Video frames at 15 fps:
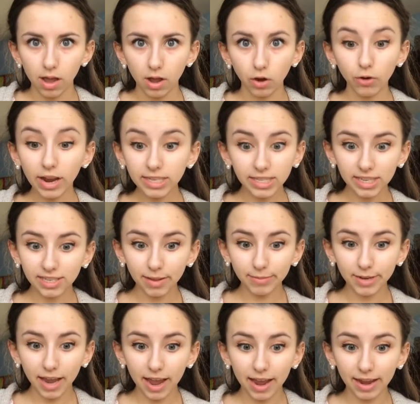crazy
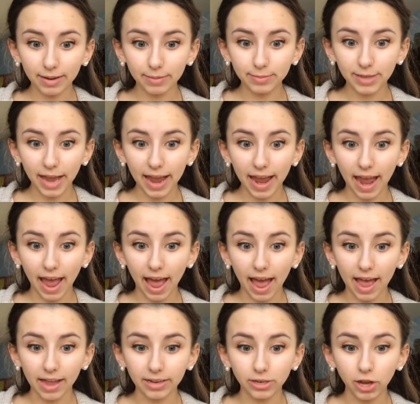sometimes
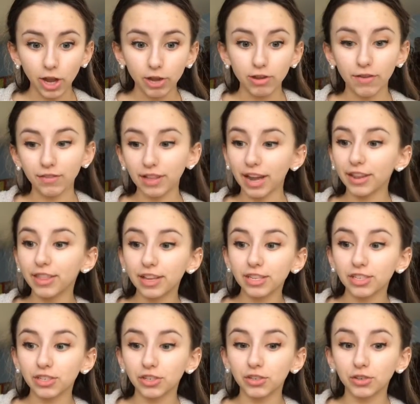and you have a lot of things to
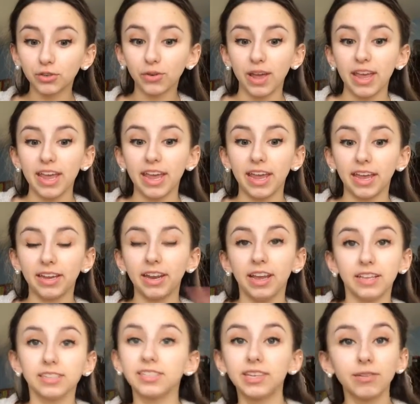do in
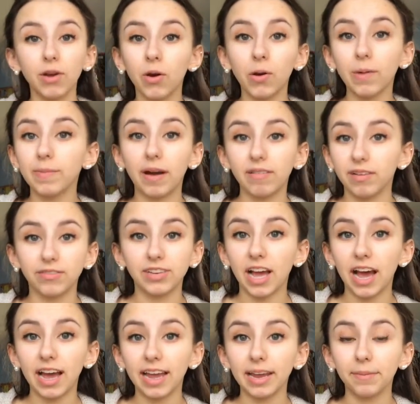zero amount of
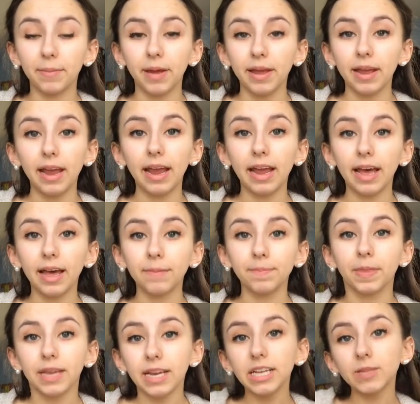time, and
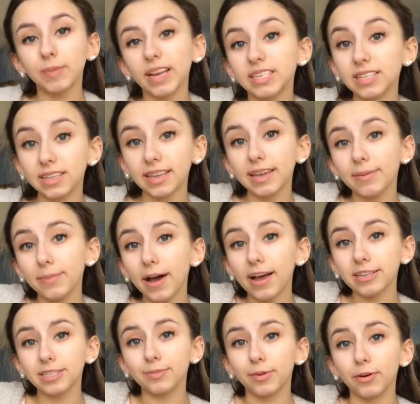it's basically
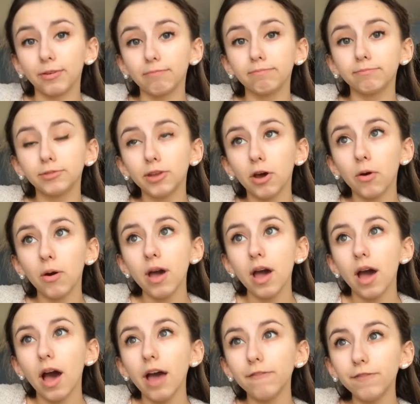impossible. So
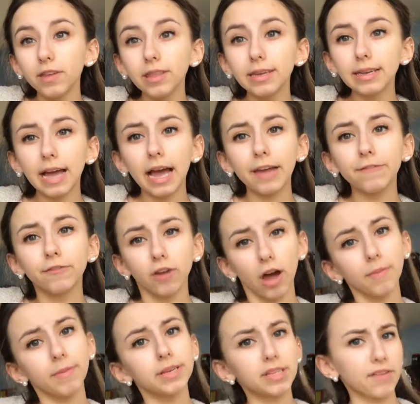I feel like I've
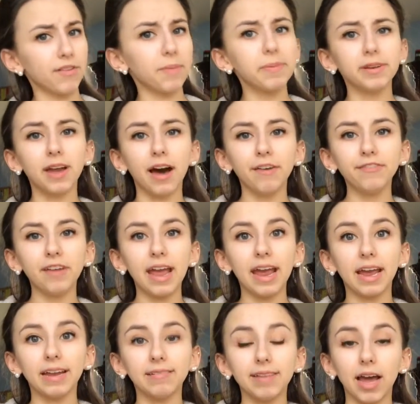caught myself up enough,
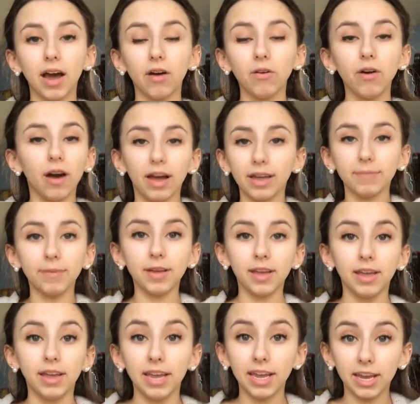and now I'm
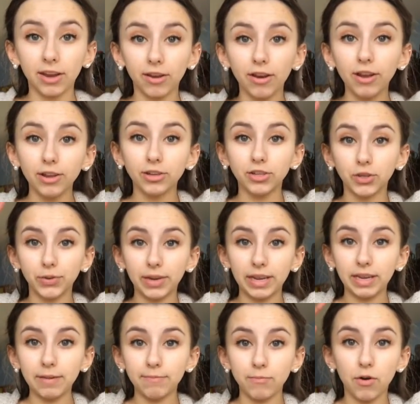here doing
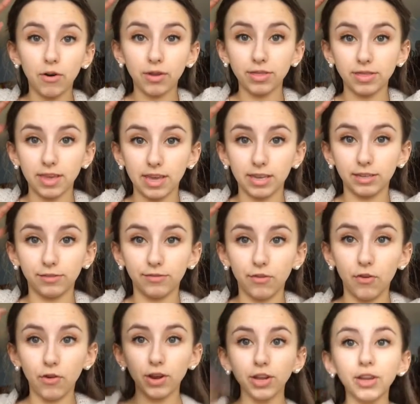more things
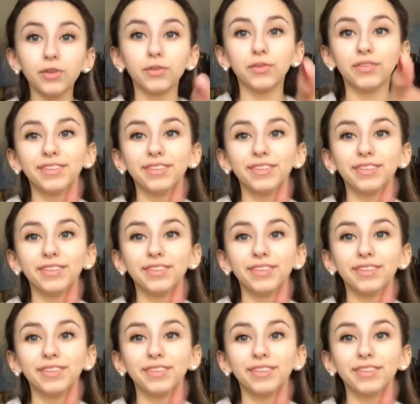for you.